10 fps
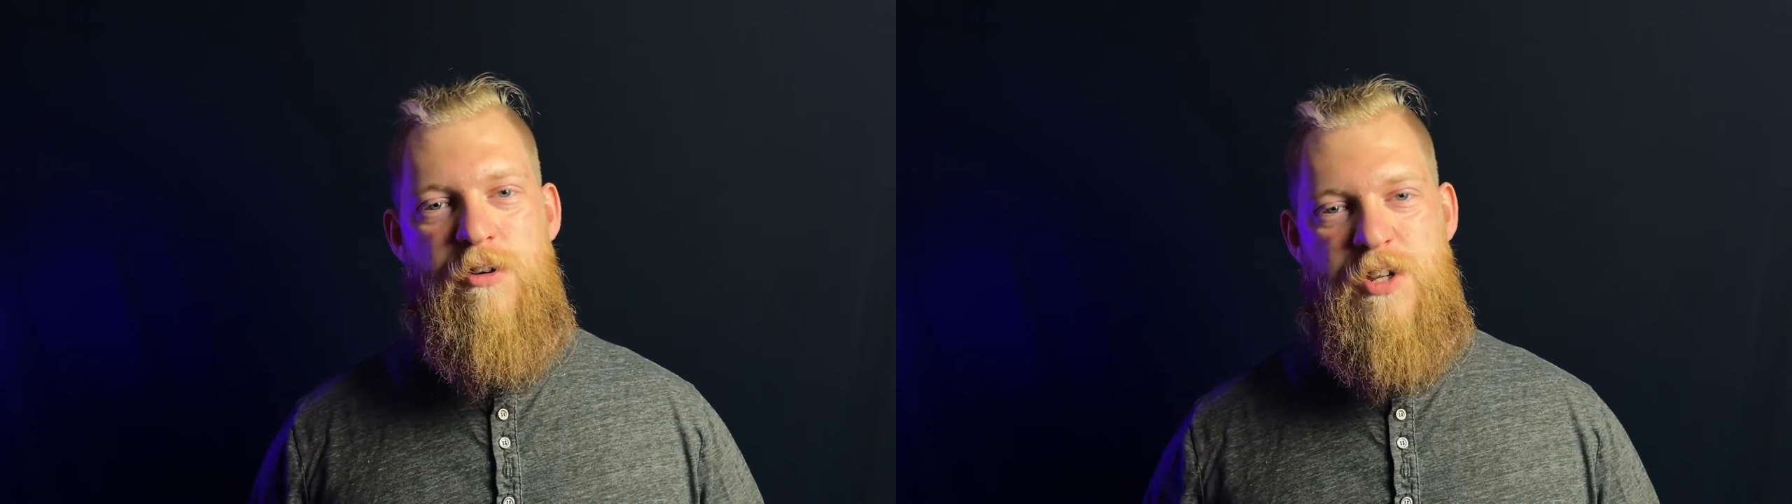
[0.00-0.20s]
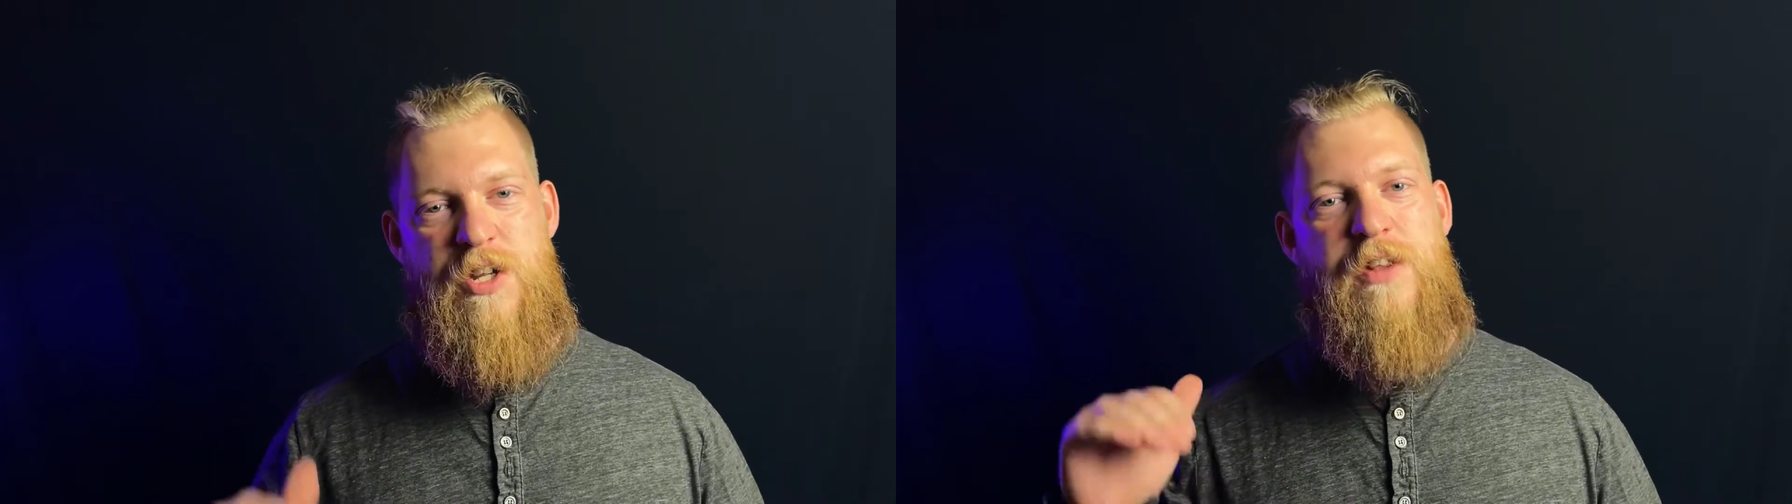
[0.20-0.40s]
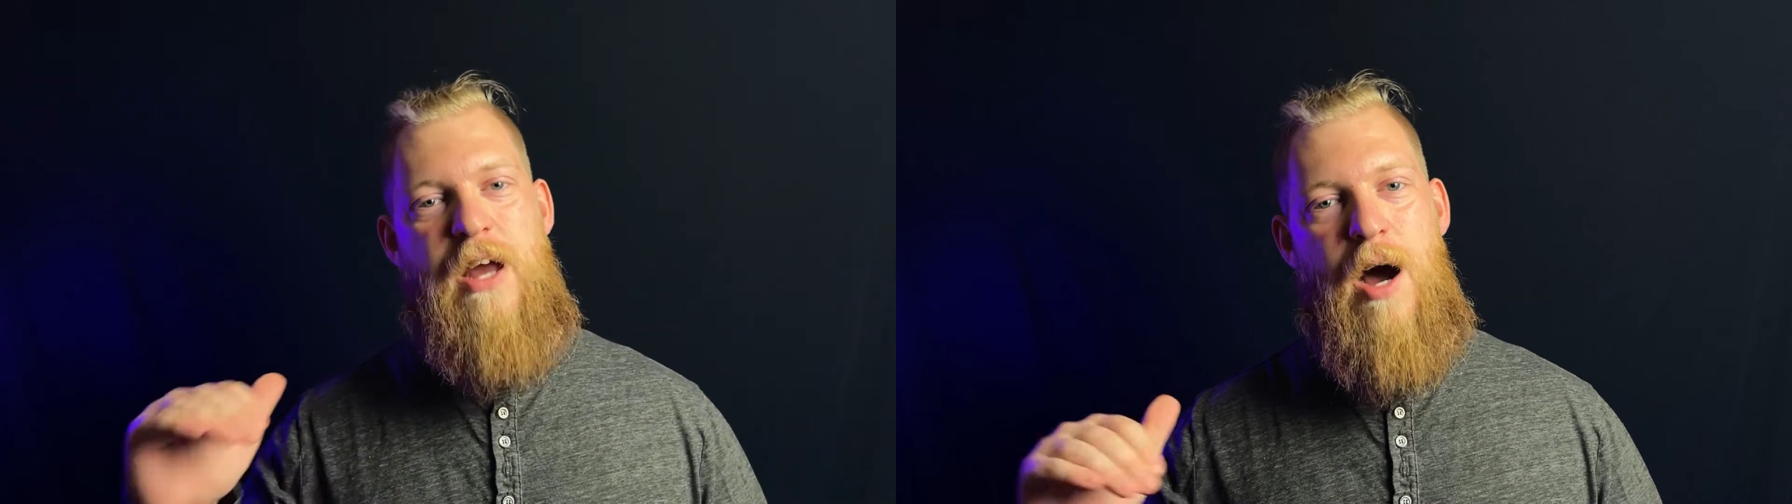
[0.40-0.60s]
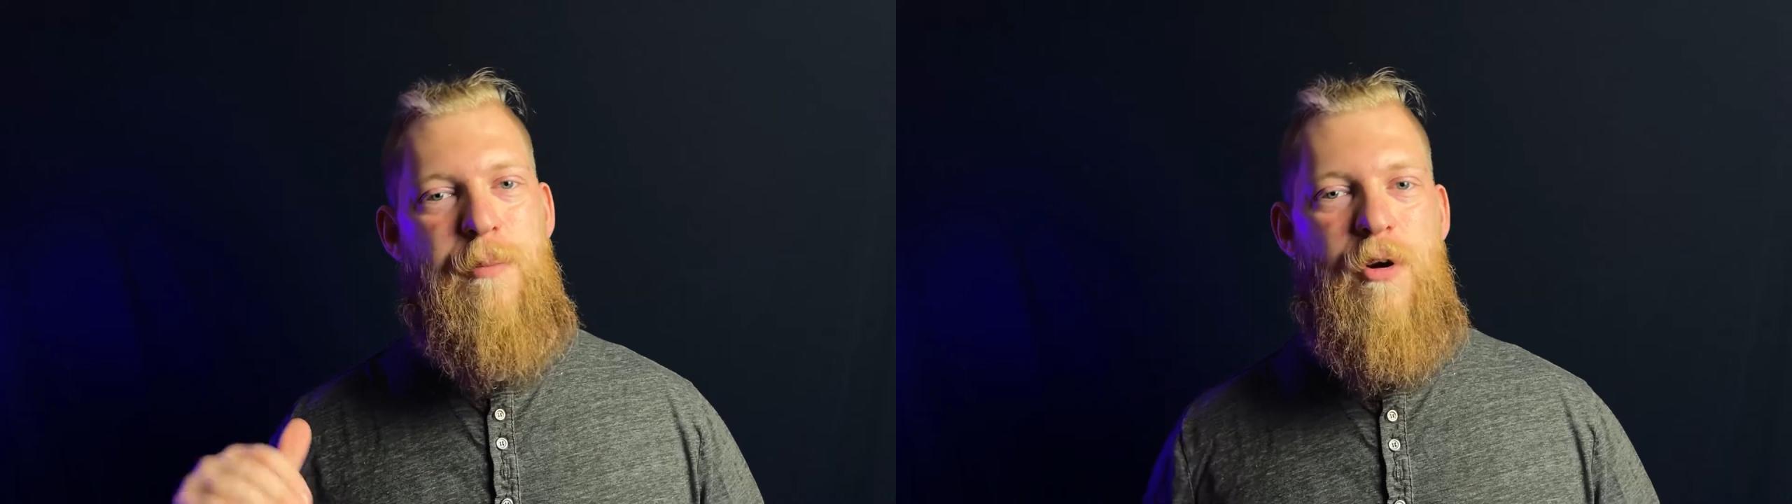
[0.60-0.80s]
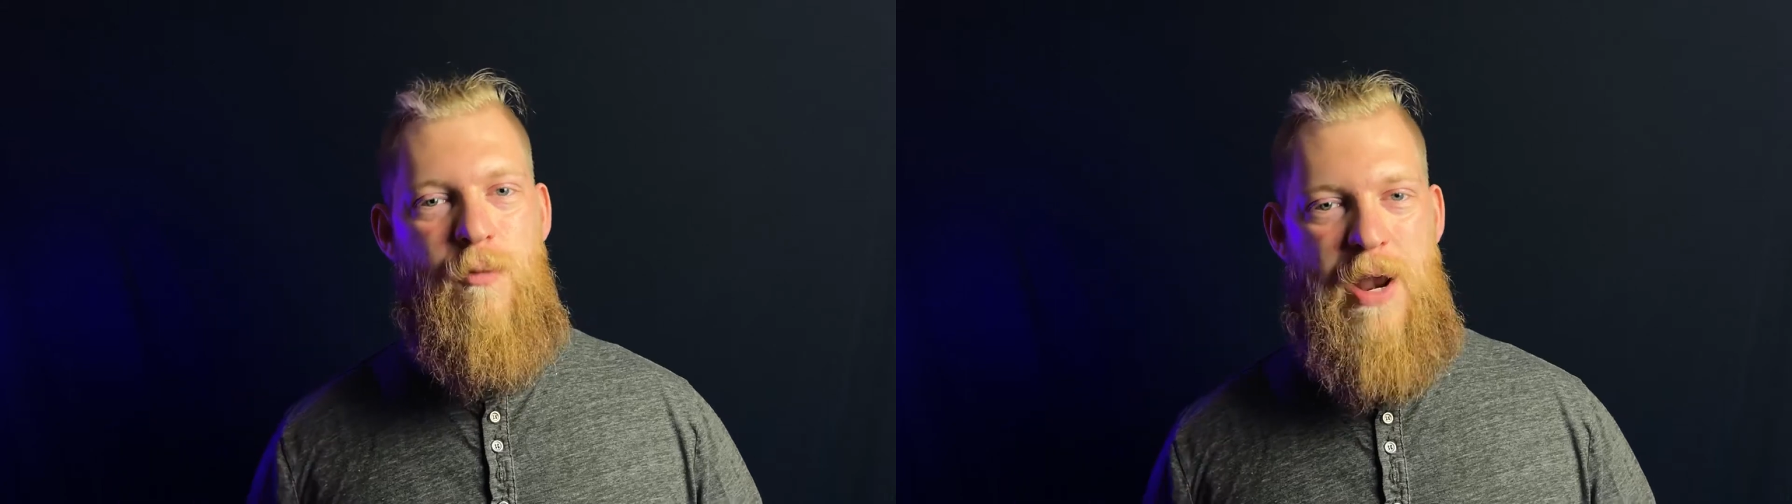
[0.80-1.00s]
is on the
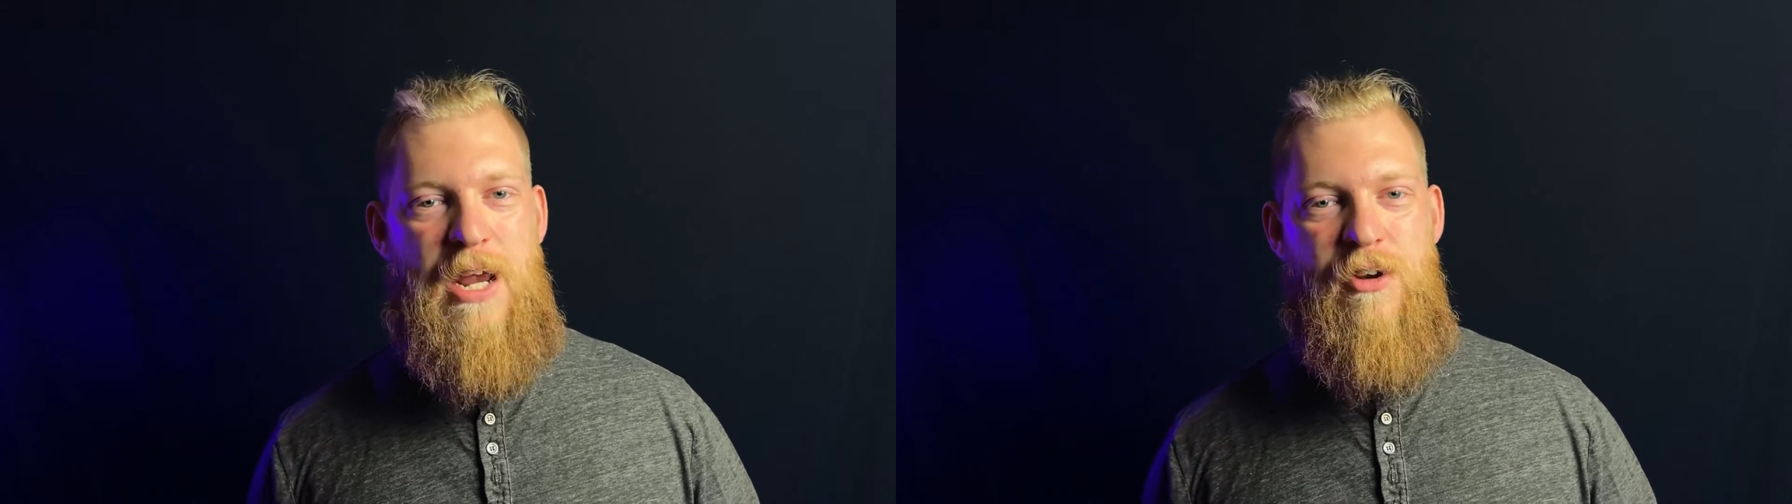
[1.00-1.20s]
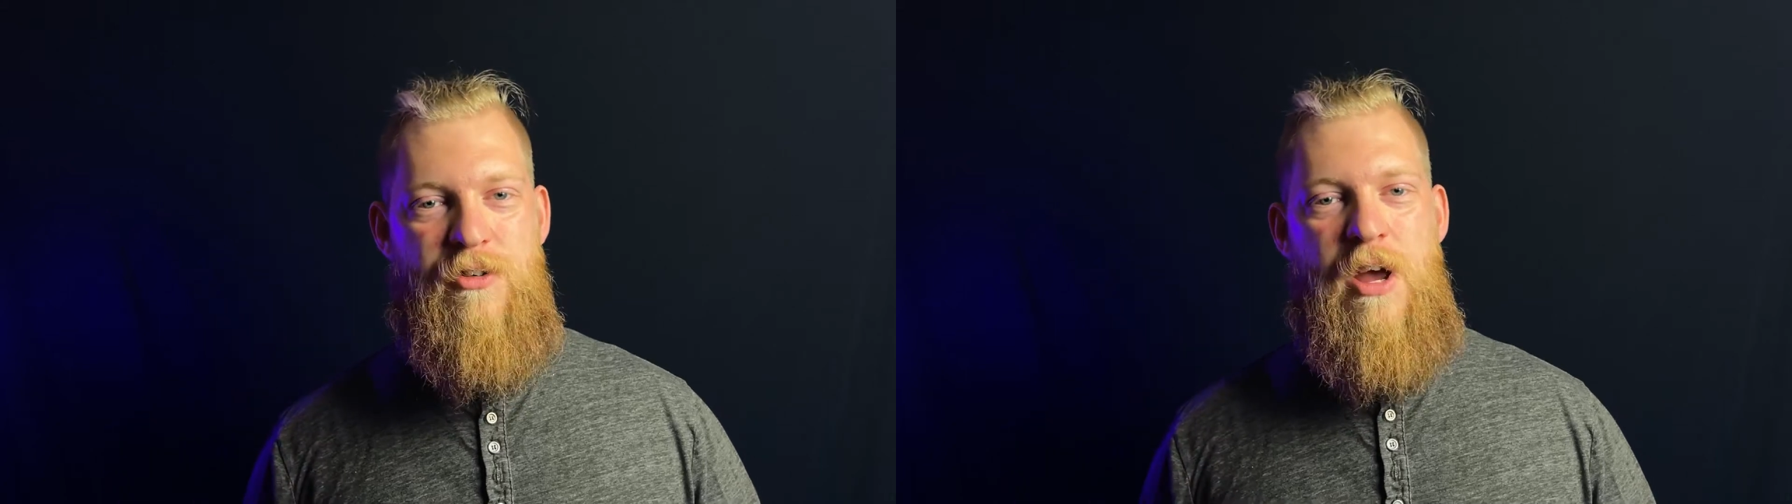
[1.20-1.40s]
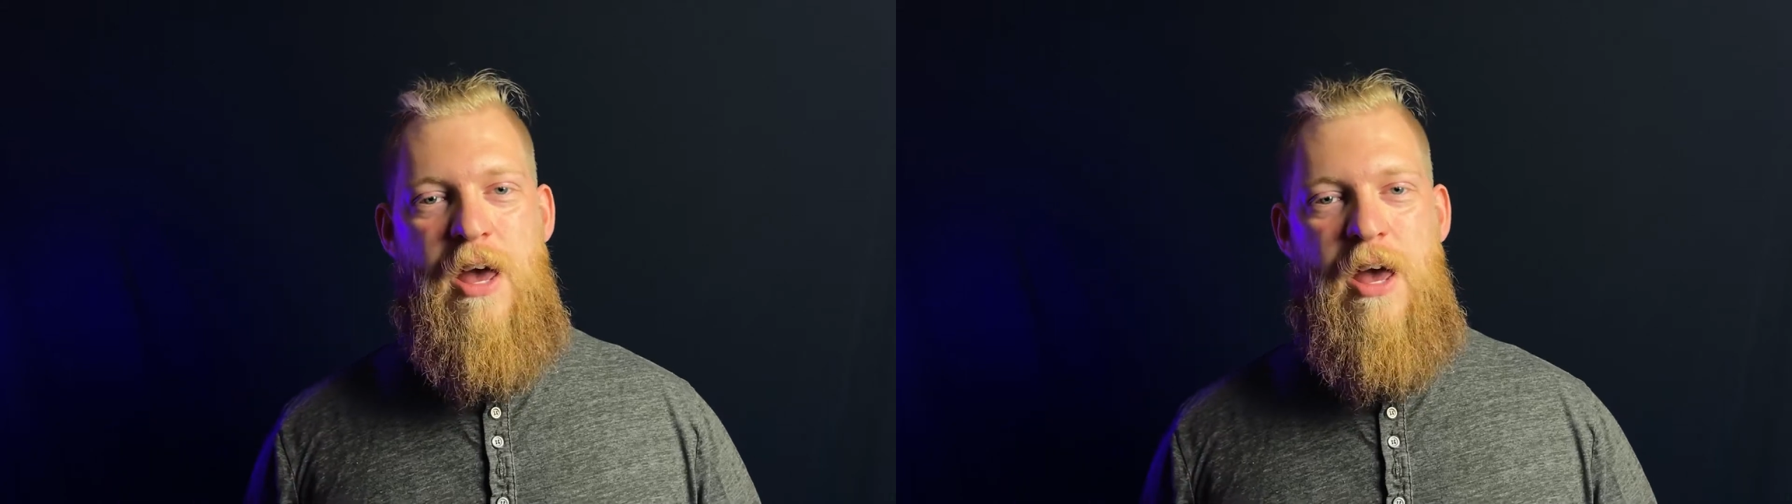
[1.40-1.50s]
upper range,